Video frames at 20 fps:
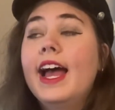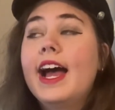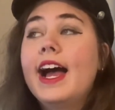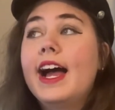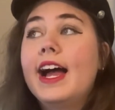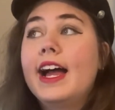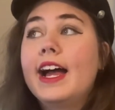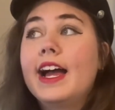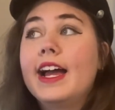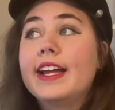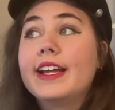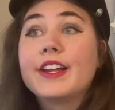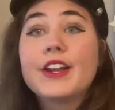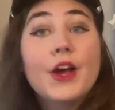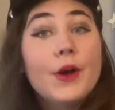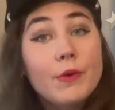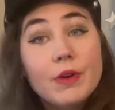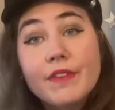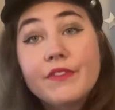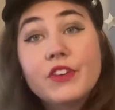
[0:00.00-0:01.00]
I
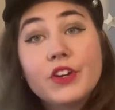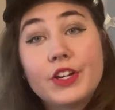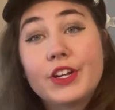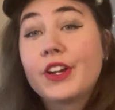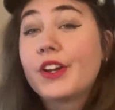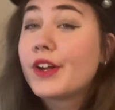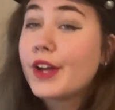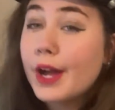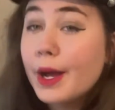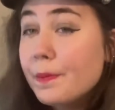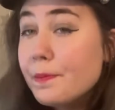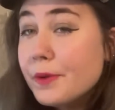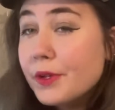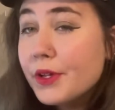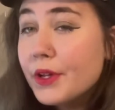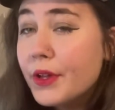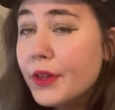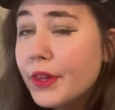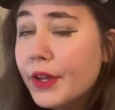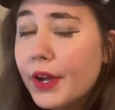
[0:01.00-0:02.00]
know I've got a
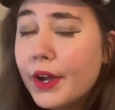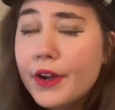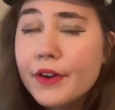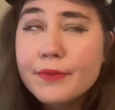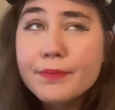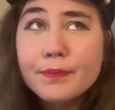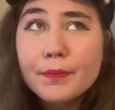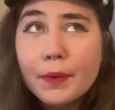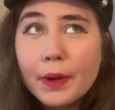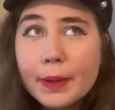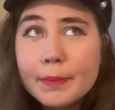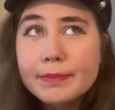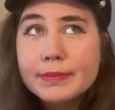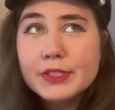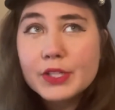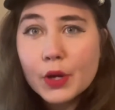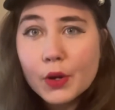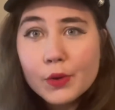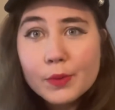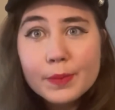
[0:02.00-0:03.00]
couple of
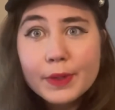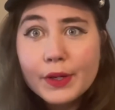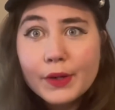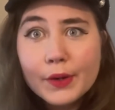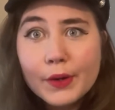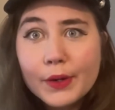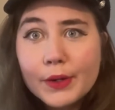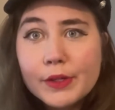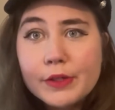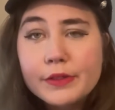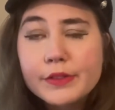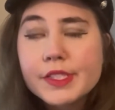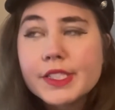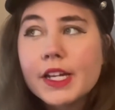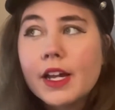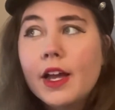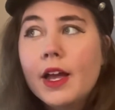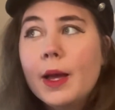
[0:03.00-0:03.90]
preptober goals,